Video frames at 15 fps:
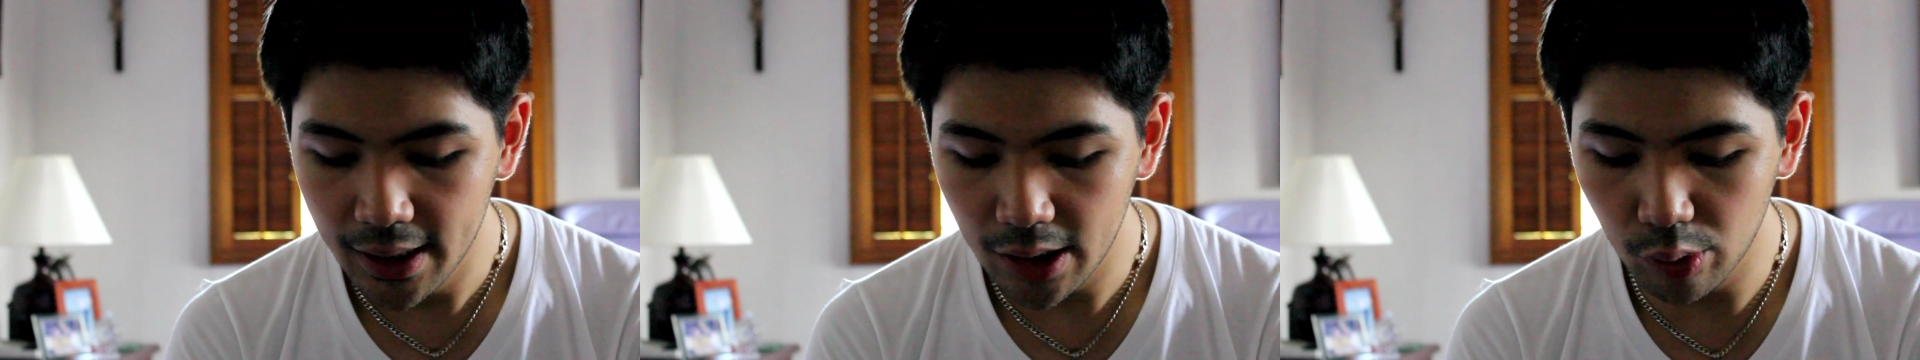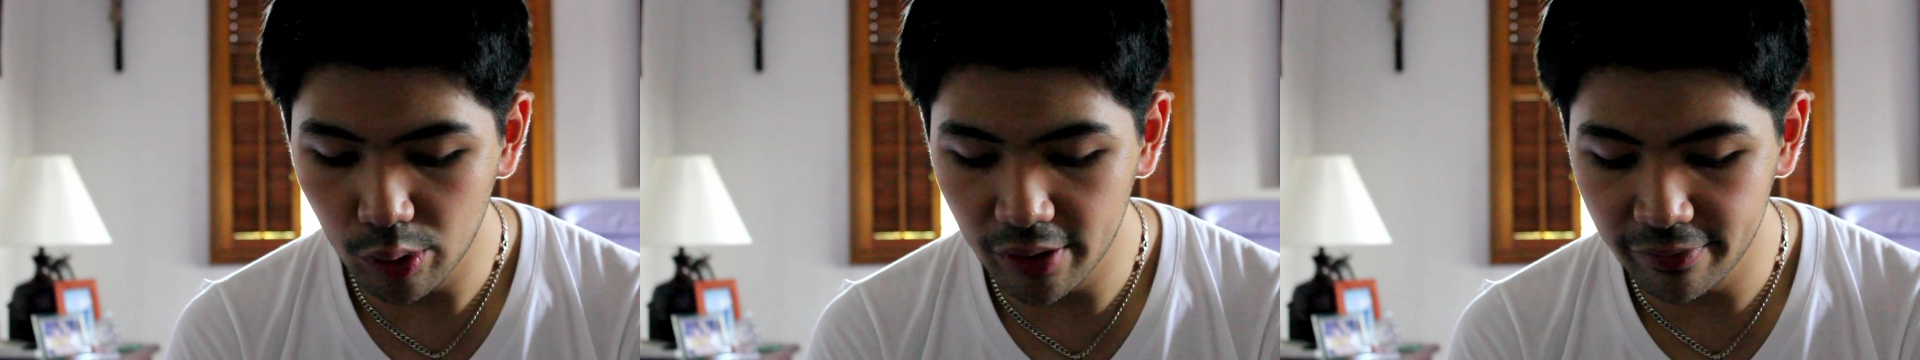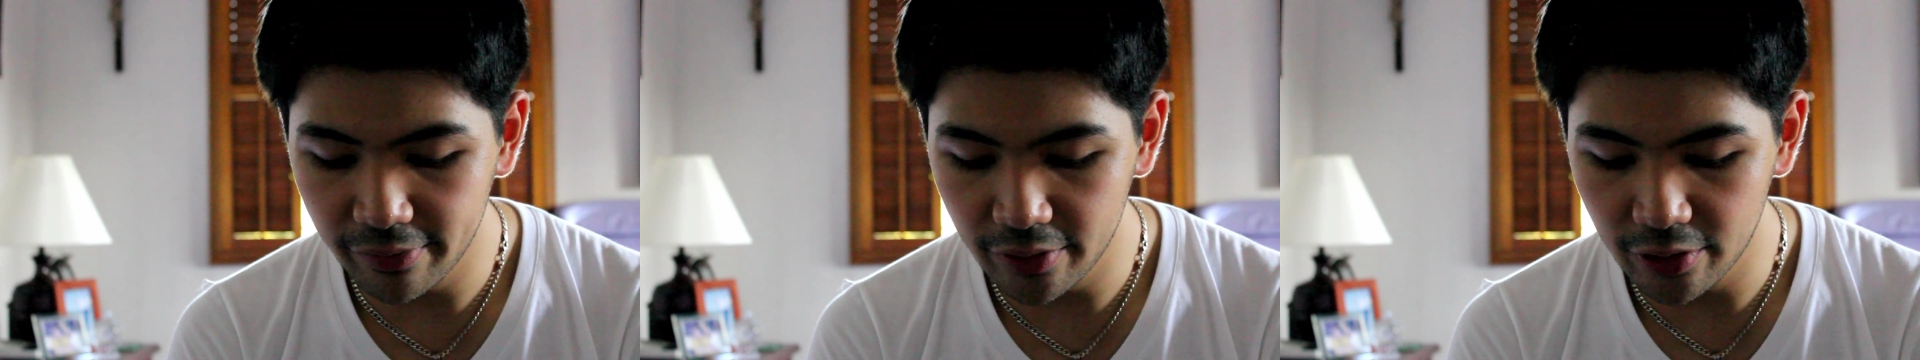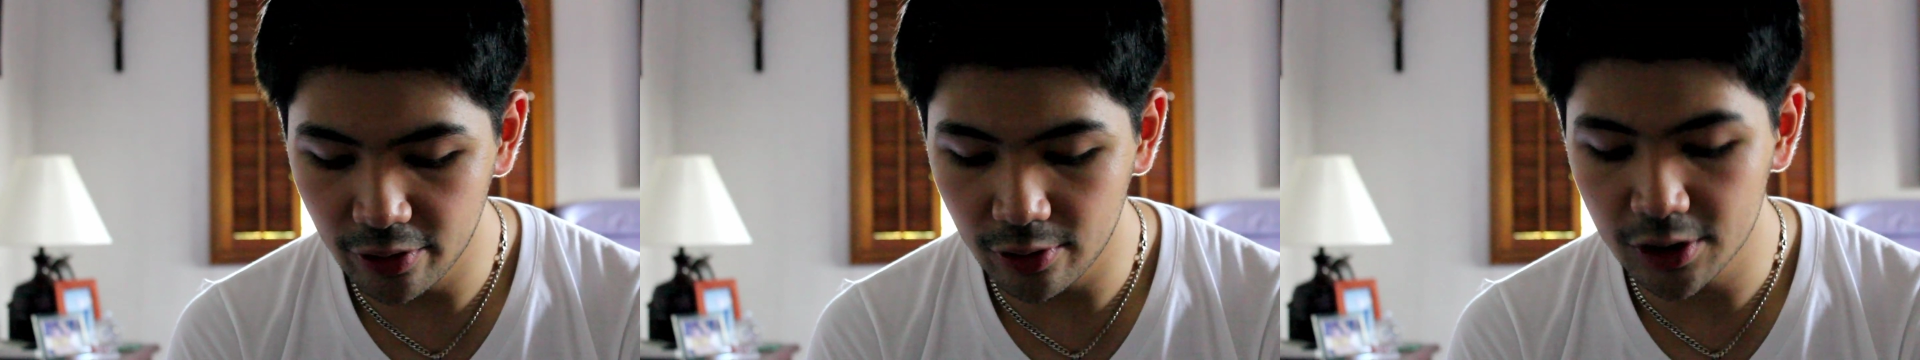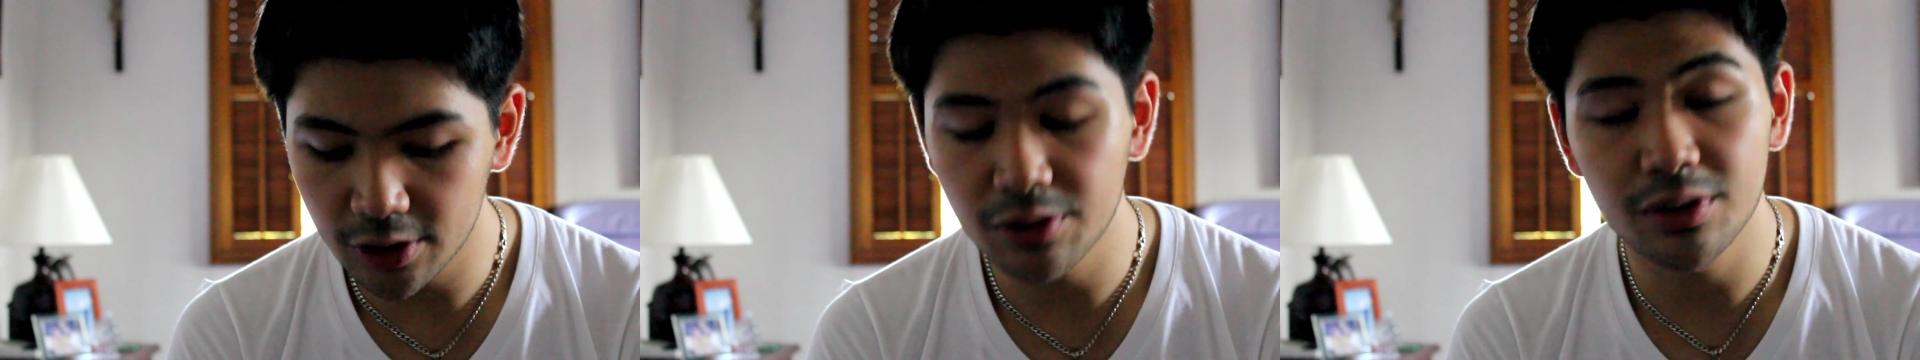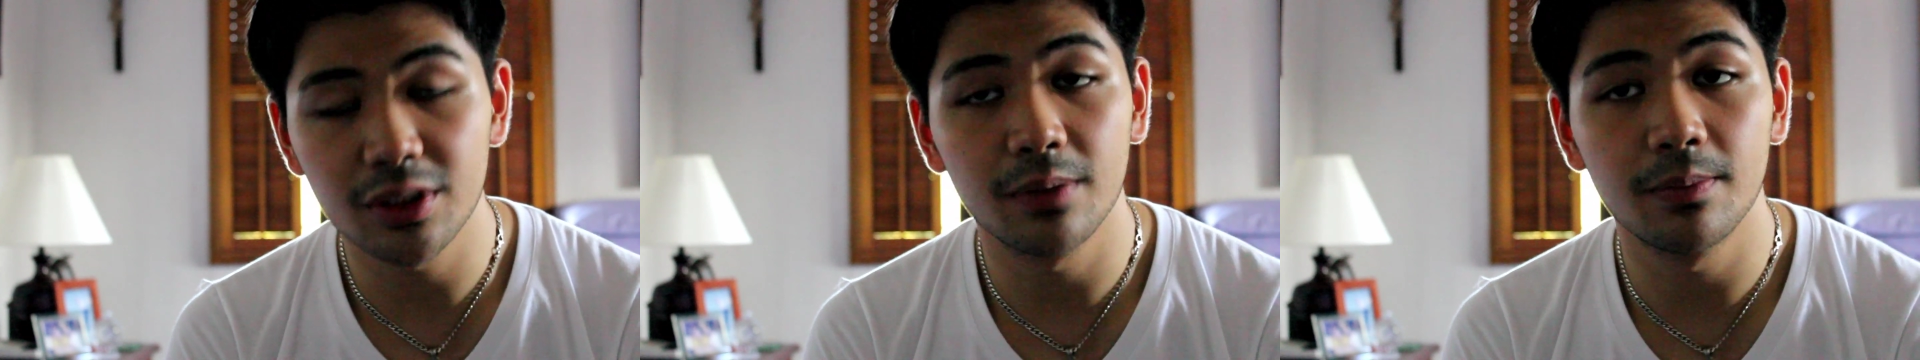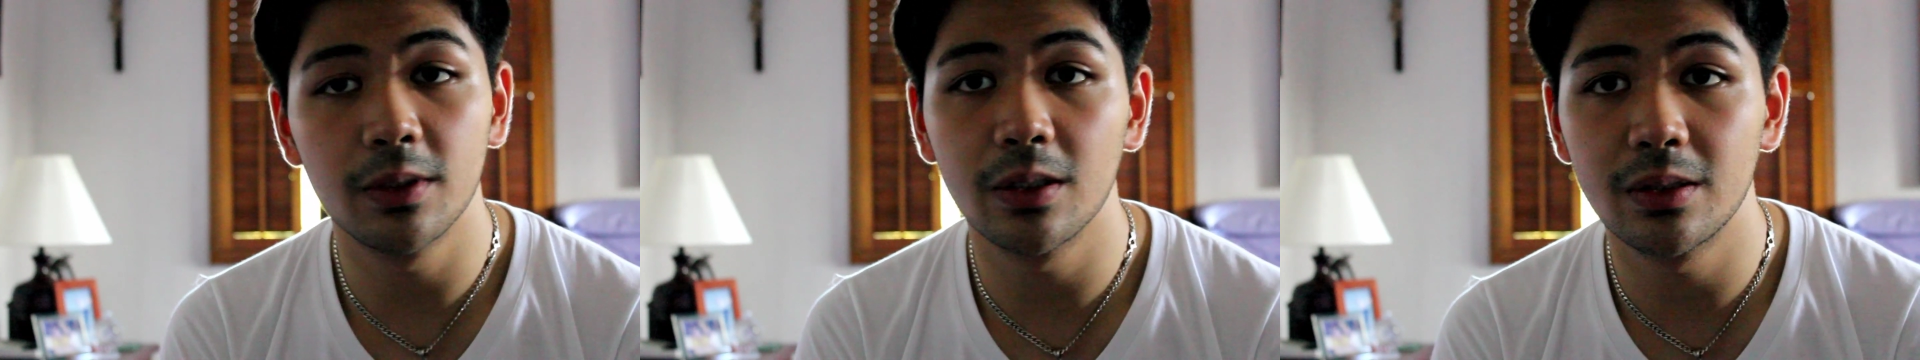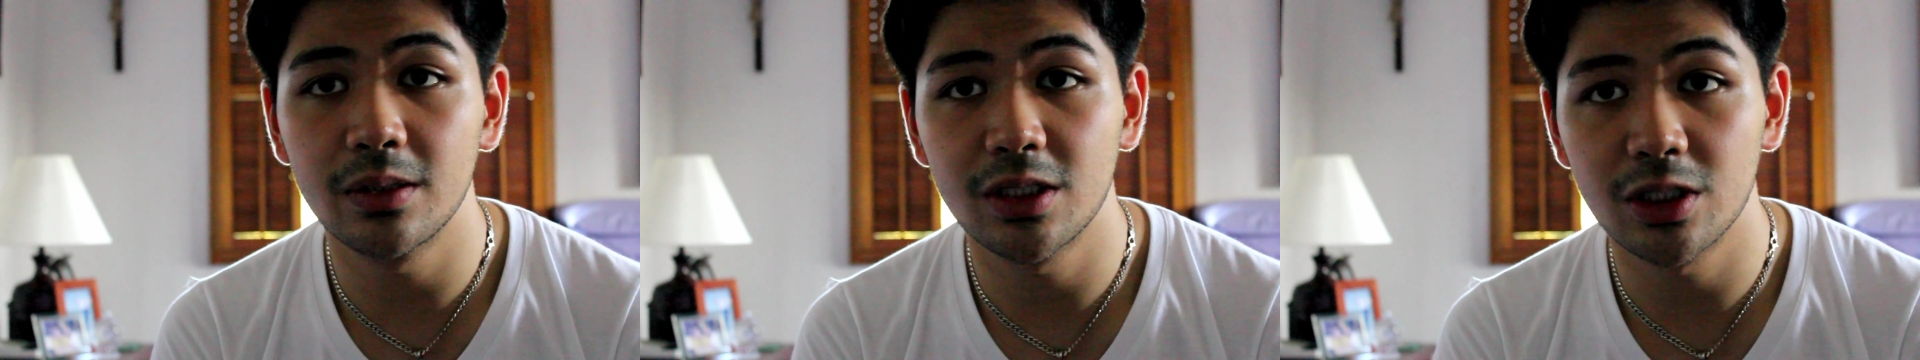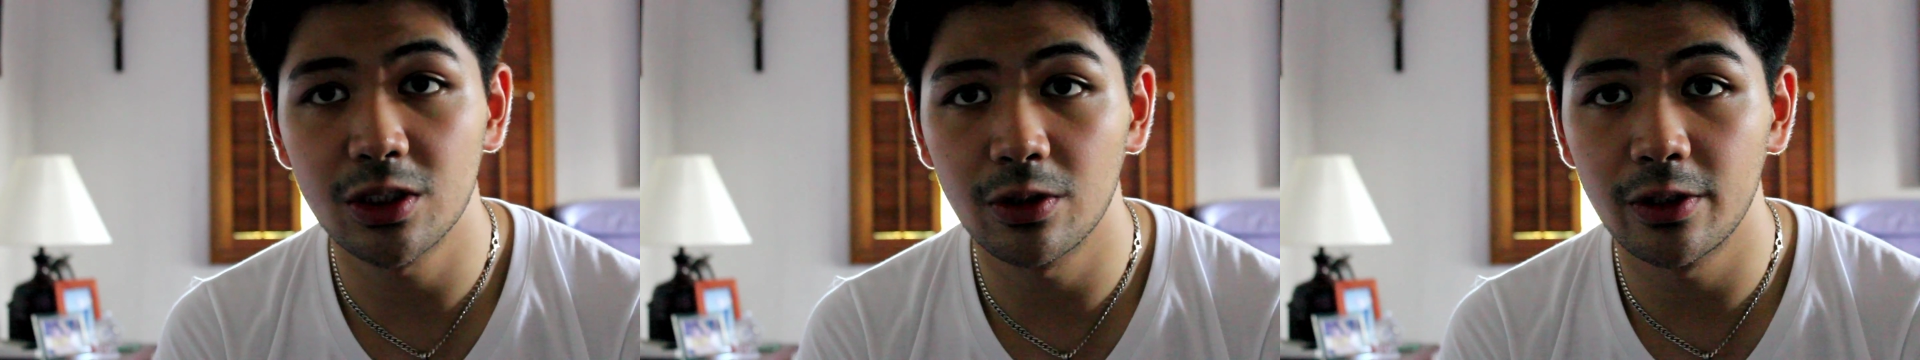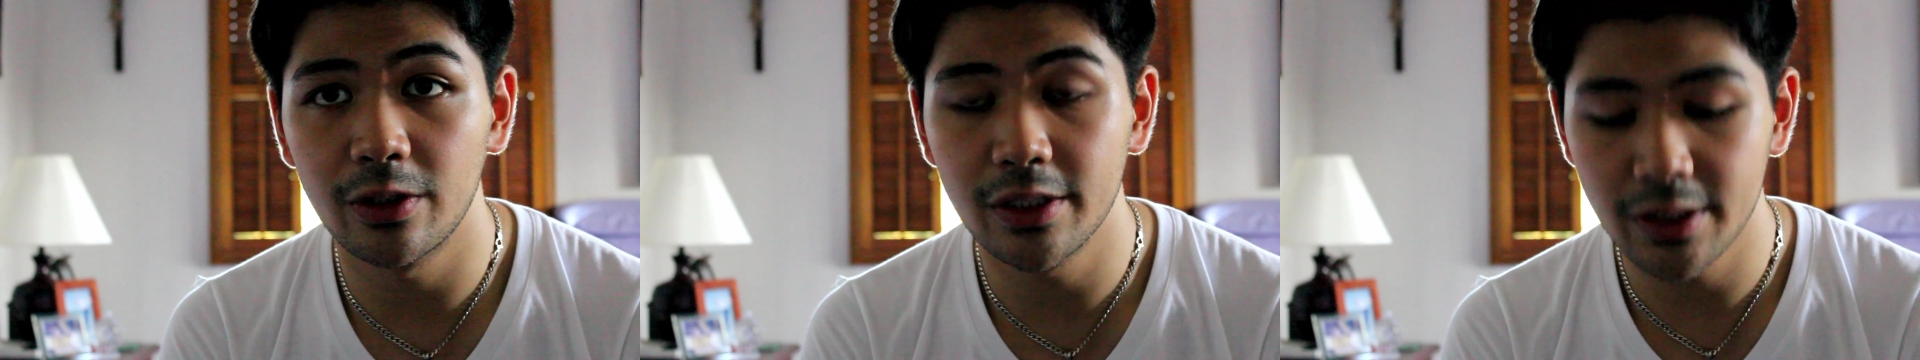However, there are also some gun
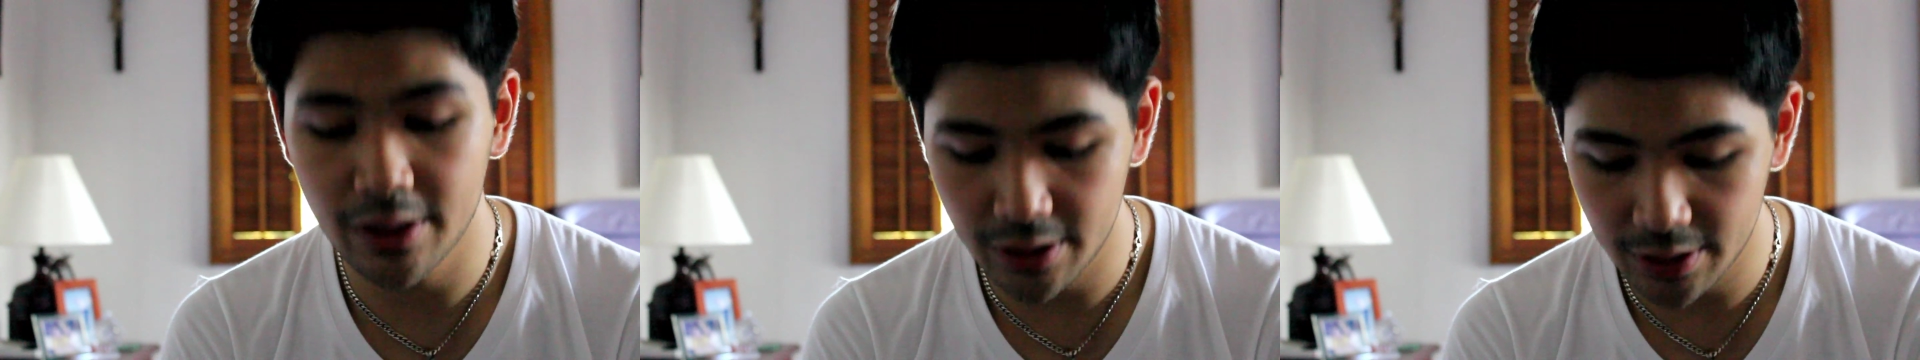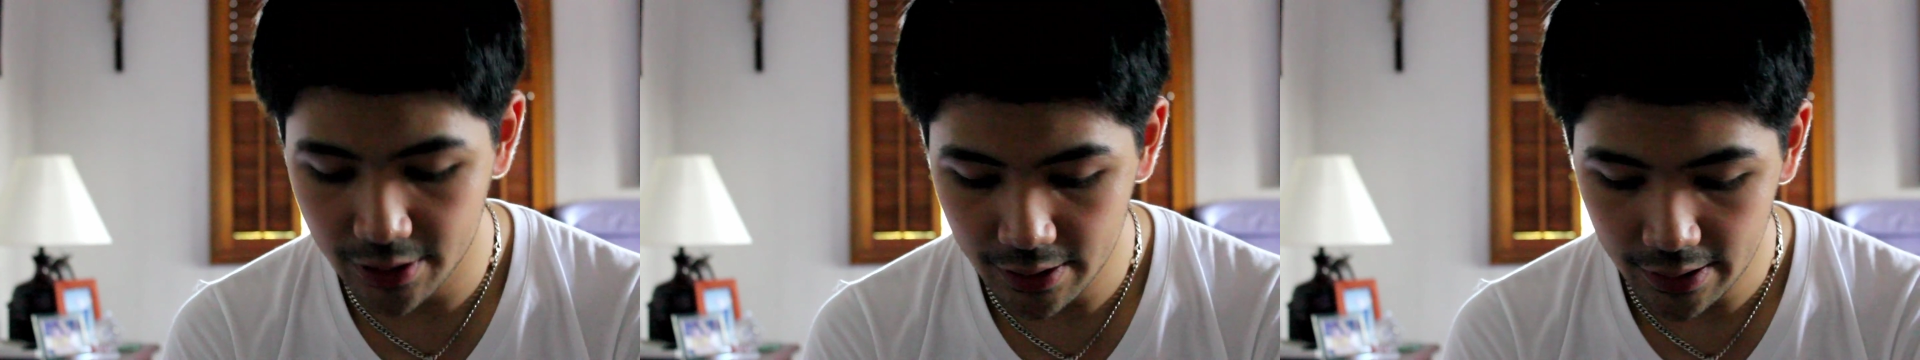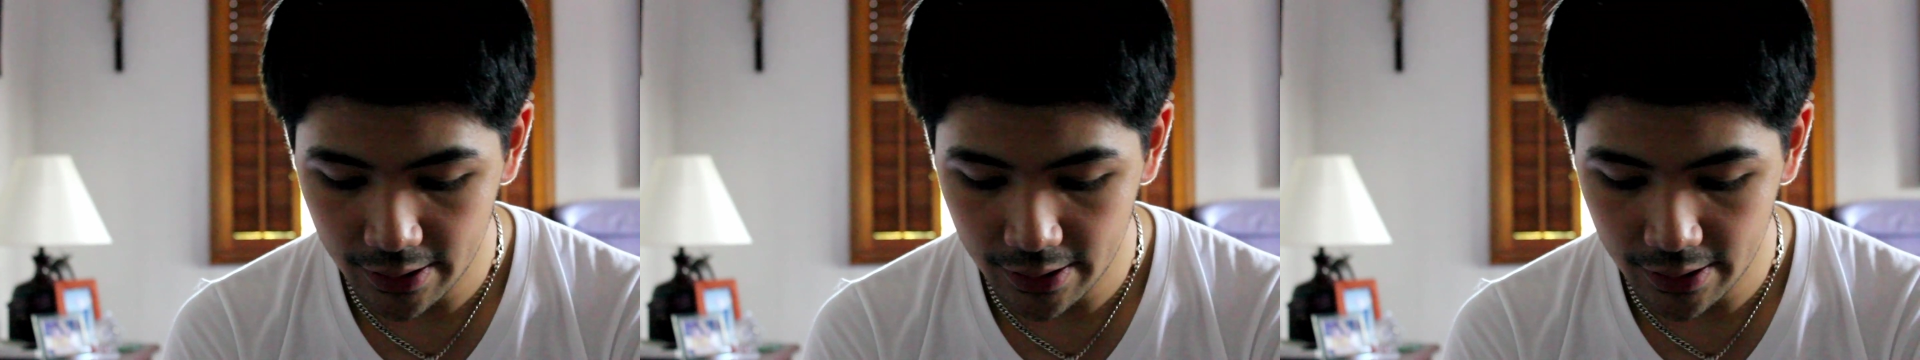stores